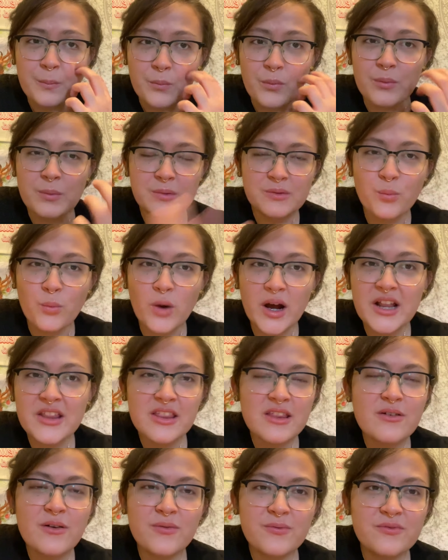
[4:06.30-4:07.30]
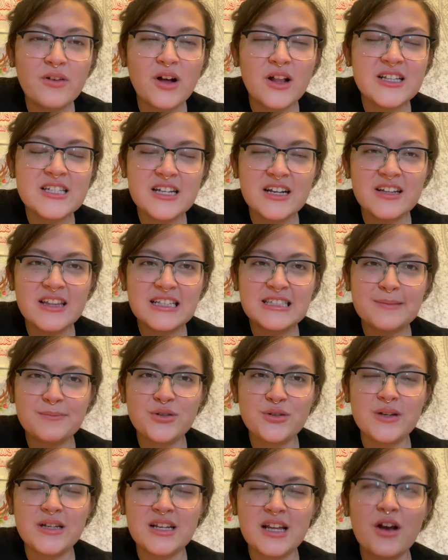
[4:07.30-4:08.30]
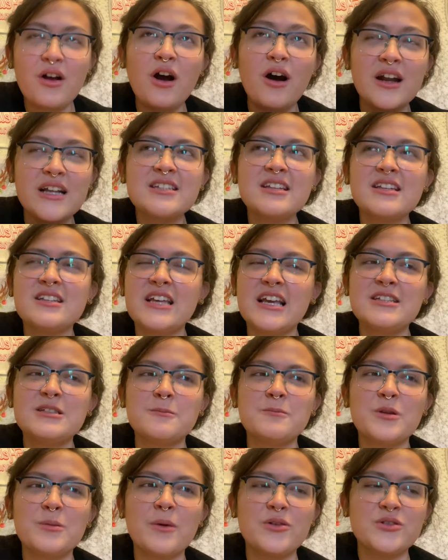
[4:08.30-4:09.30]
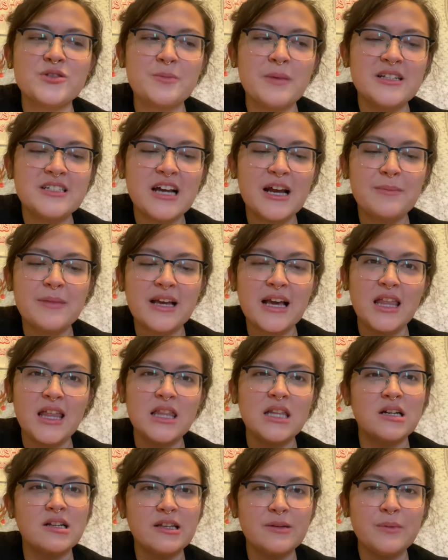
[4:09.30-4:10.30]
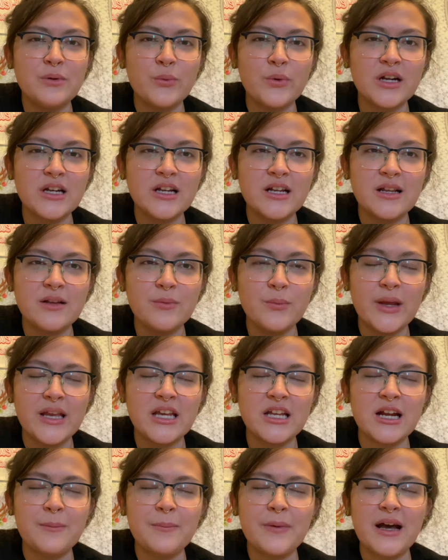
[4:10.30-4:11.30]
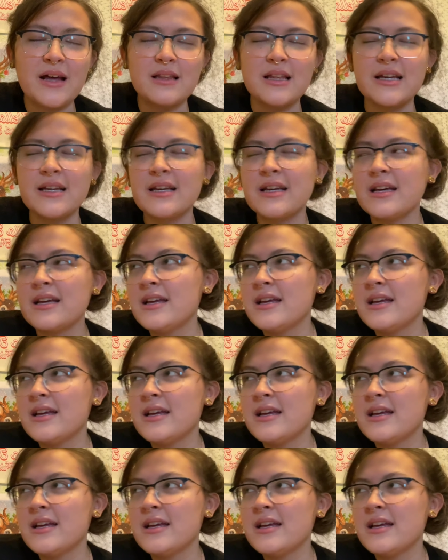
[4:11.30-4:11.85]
One of the volunteer things I'm doing honestly takes up the most of my time. Like, I literally be waking up at like